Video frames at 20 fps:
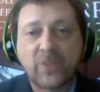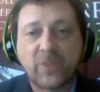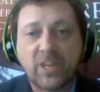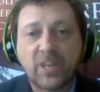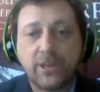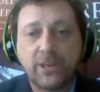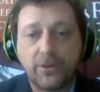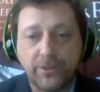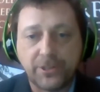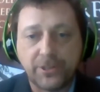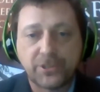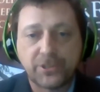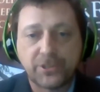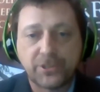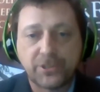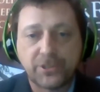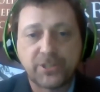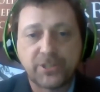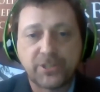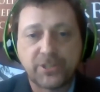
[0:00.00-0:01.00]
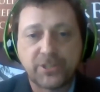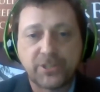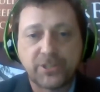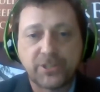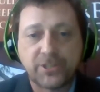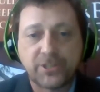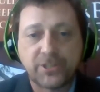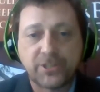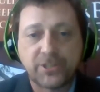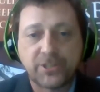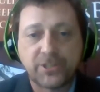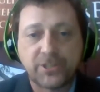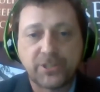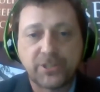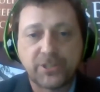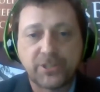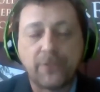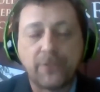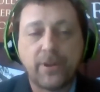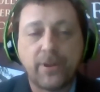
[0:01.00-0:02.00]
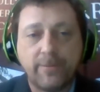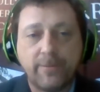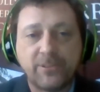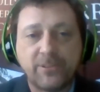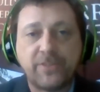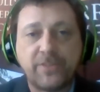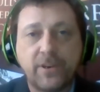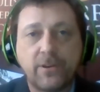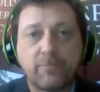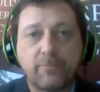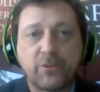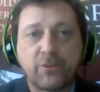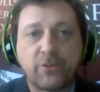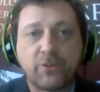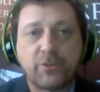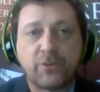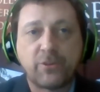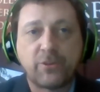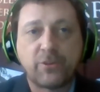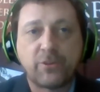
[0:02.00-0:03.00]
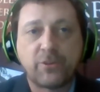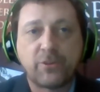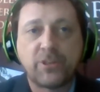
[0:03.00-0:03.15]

you know, in the southern hemisphere in particular,